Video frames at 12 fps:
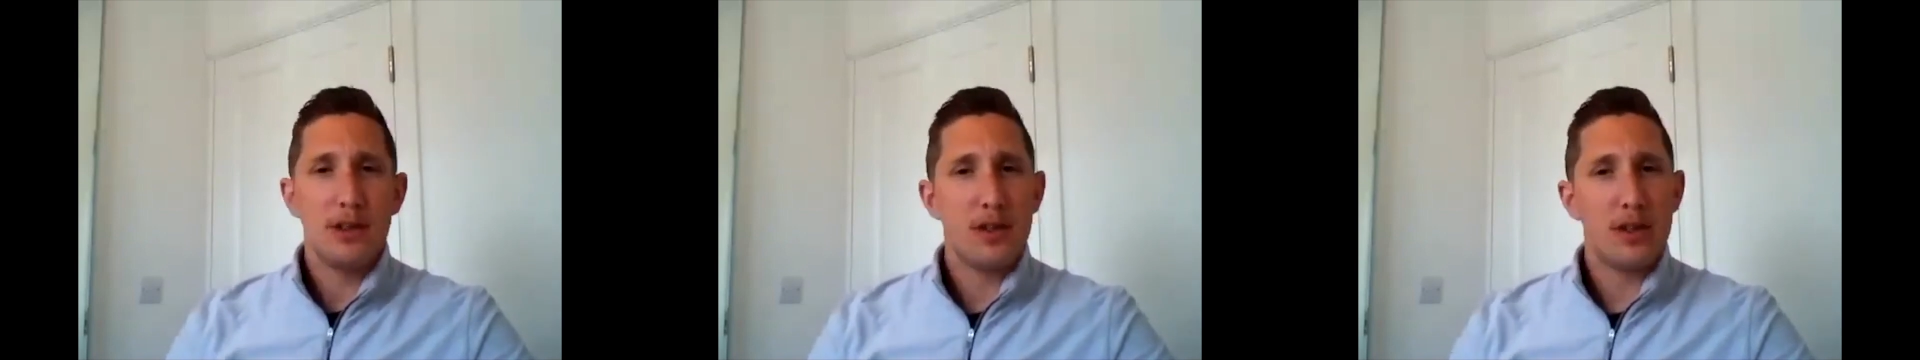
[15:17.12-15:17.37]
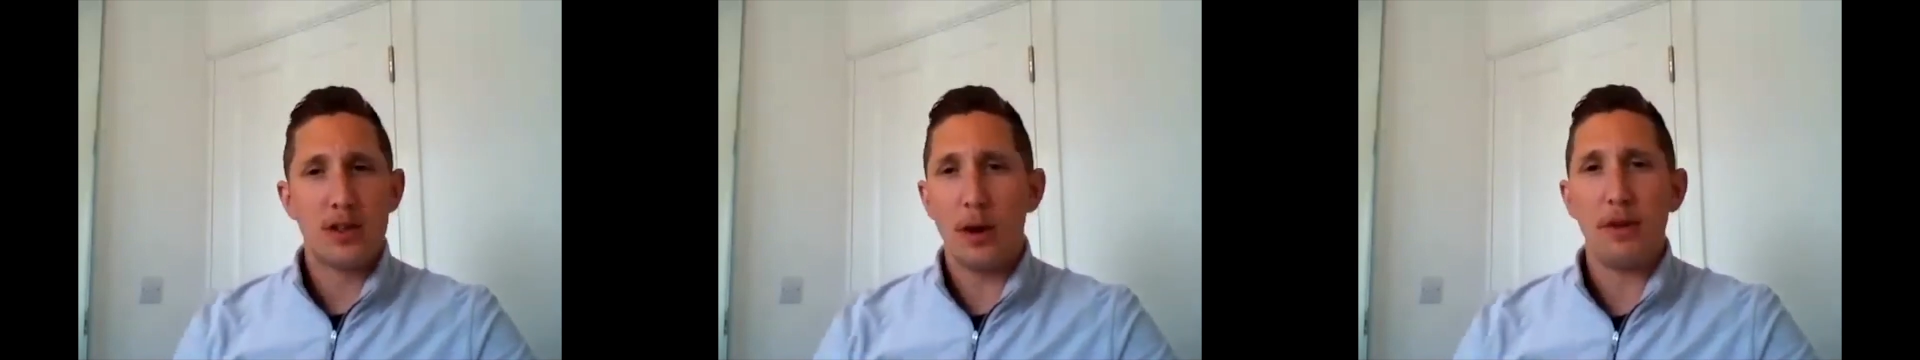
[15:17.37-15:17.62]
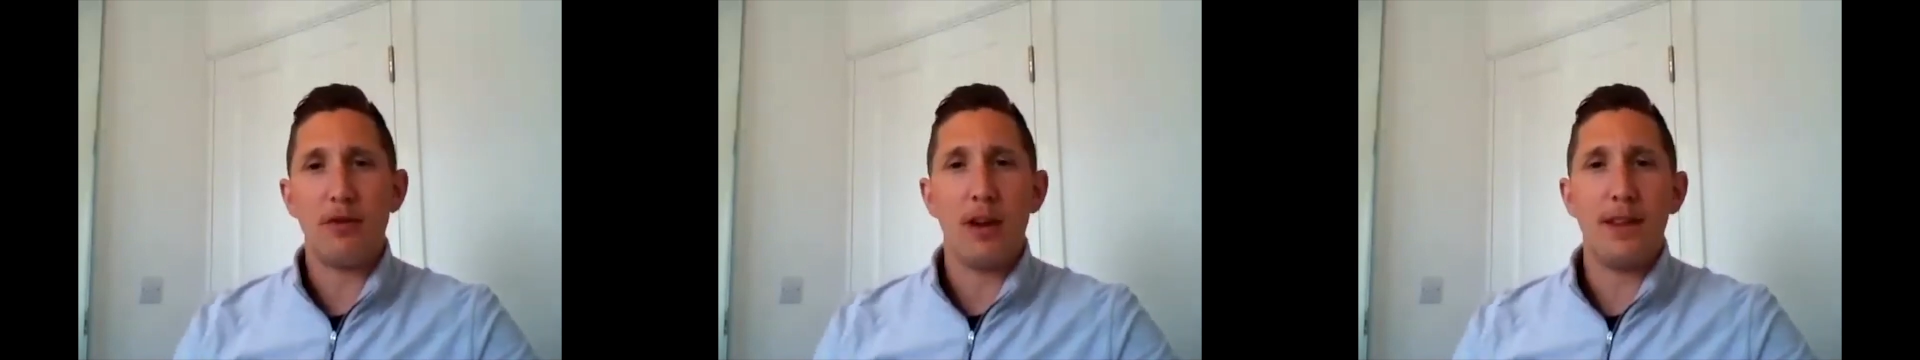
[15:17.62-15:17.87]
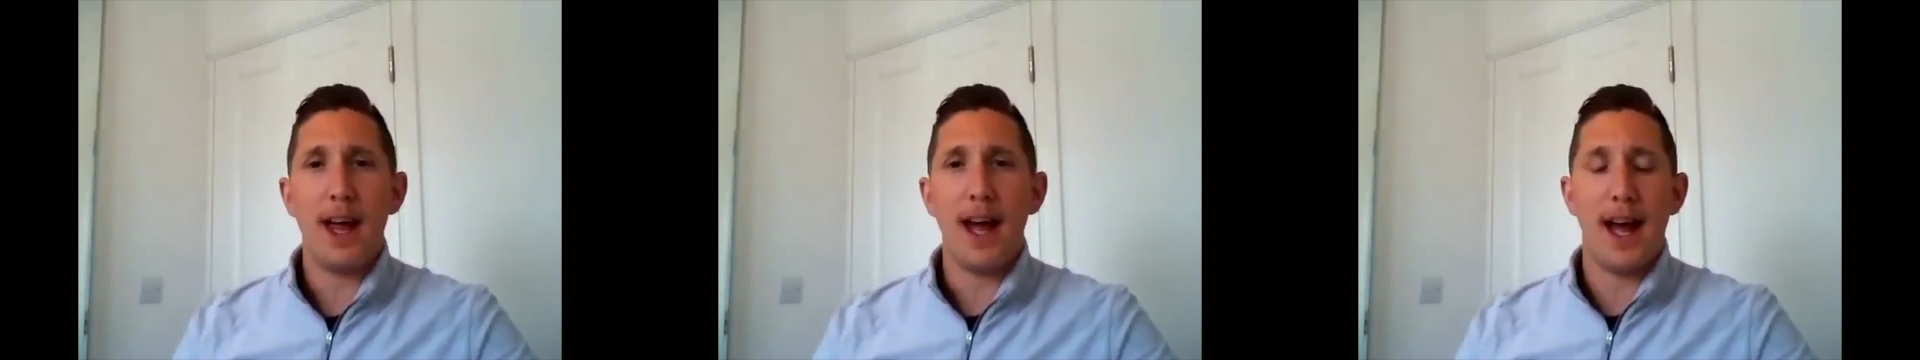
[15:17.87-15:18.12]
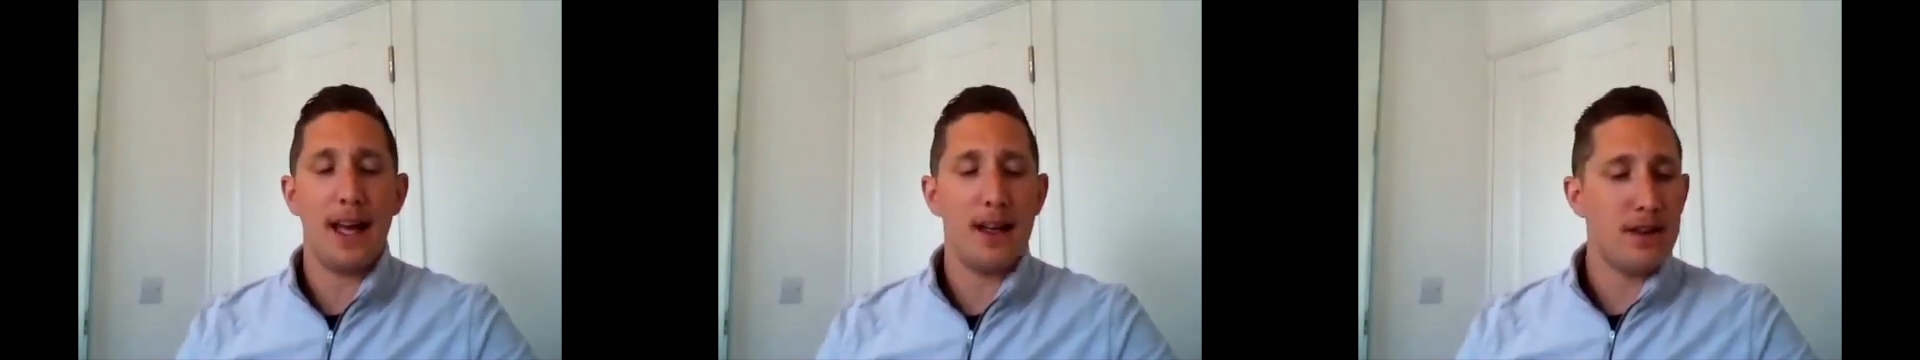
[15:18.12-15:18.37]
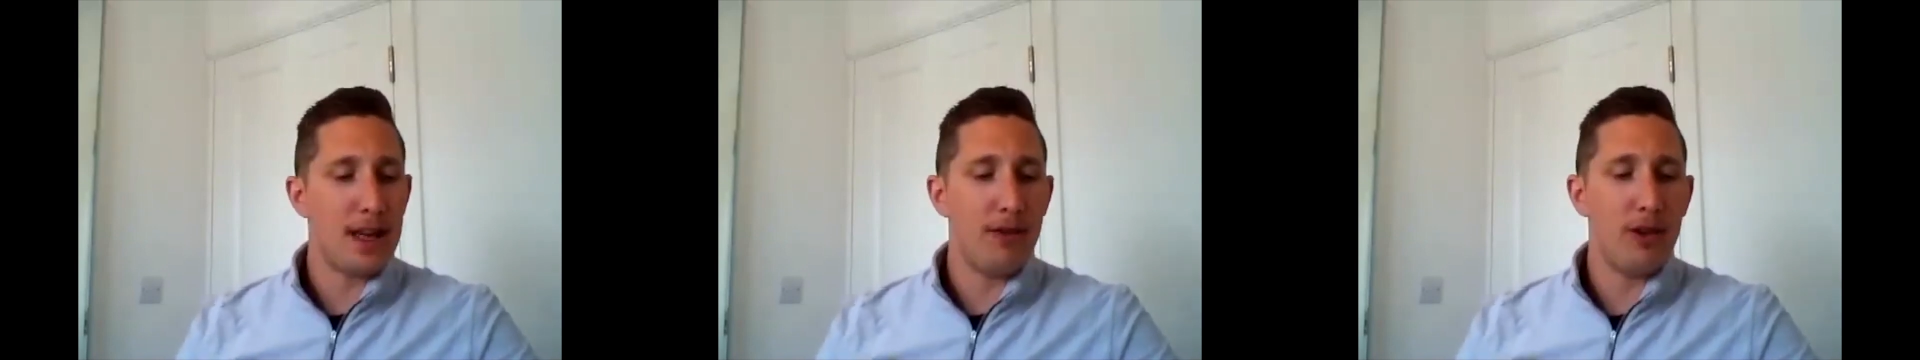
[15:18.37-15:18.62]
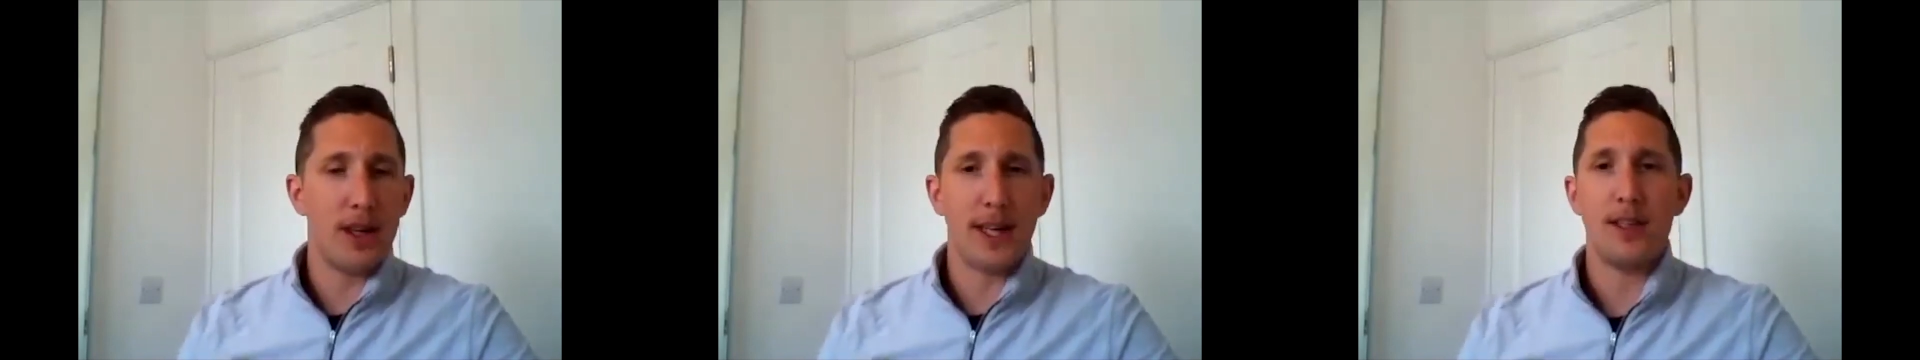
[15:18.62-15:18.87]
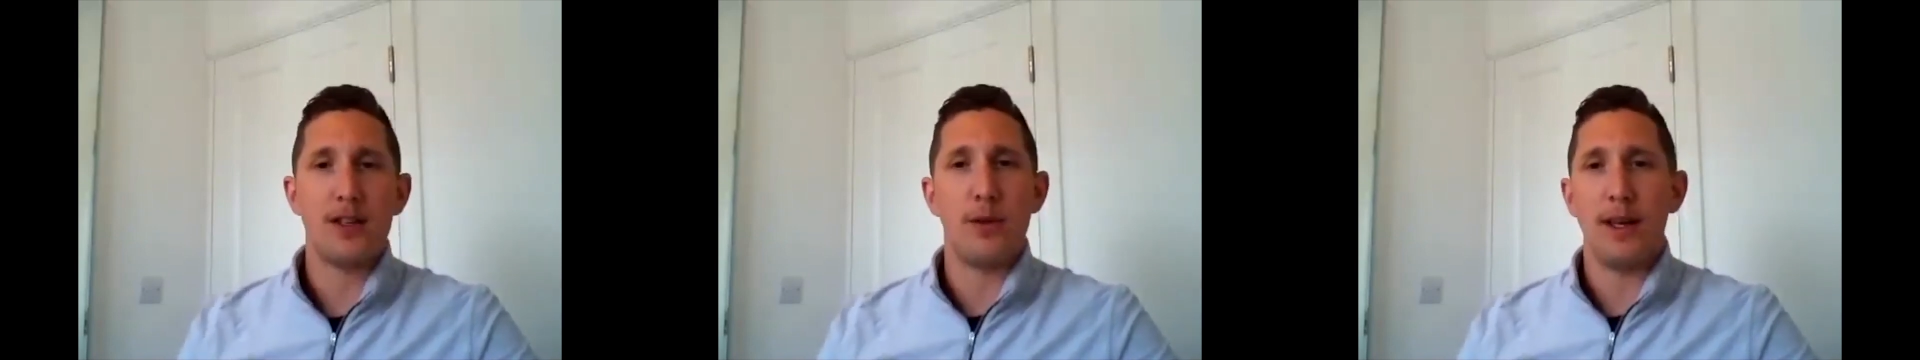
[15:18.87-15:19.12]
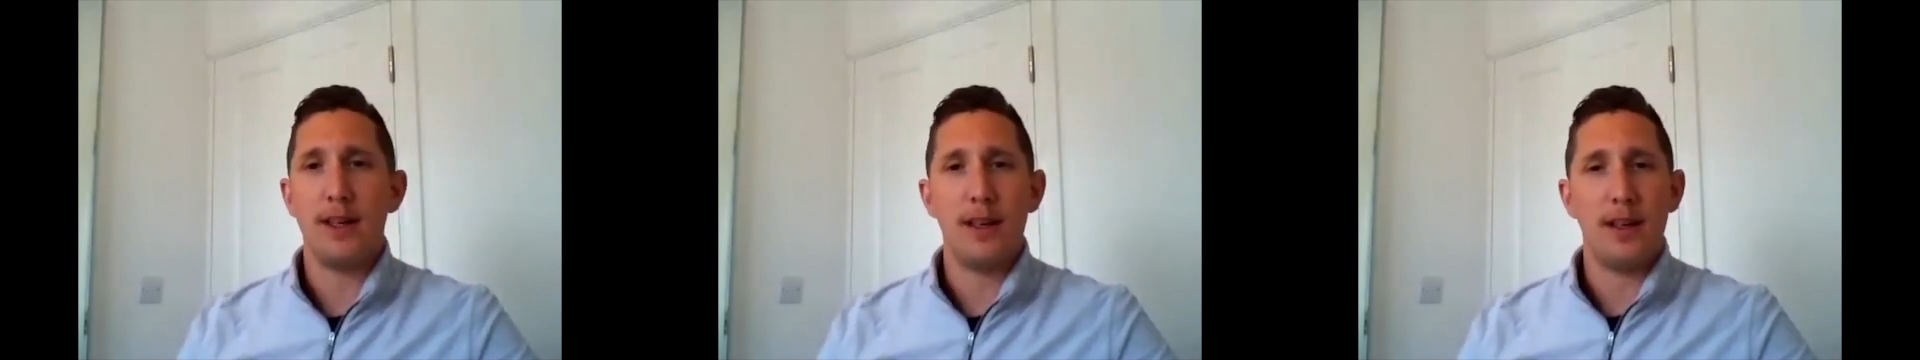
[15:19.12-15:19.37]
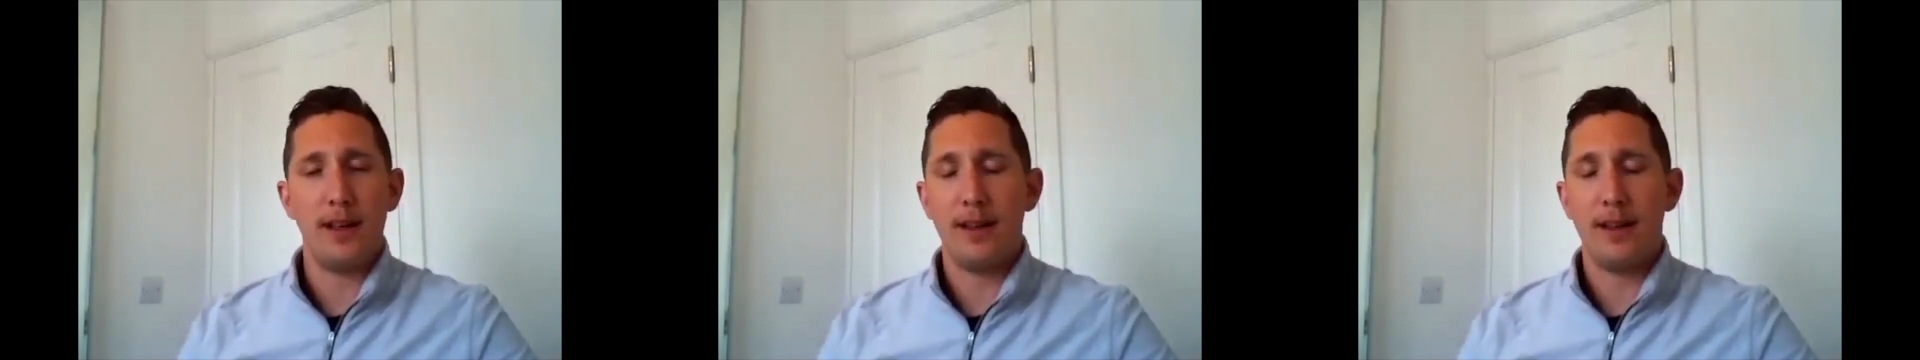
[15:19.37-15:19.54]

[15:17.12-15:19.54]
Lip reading: just stop your run there and just have a look into it.